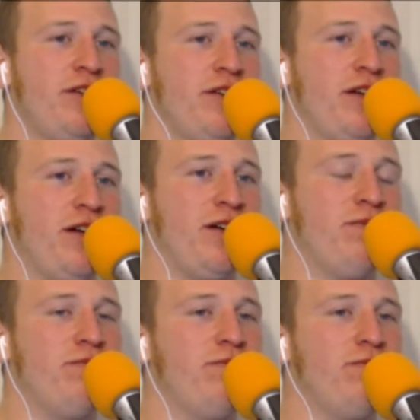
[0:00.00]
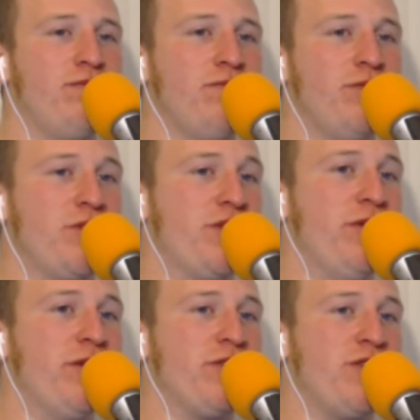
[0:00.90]
um, just
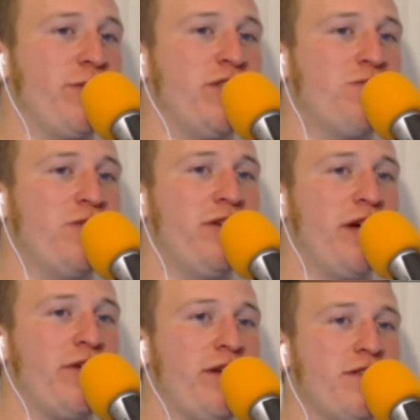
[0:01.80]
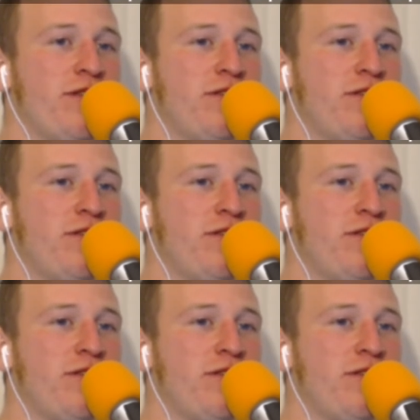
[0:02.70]
do it it's super cheap to do nowadays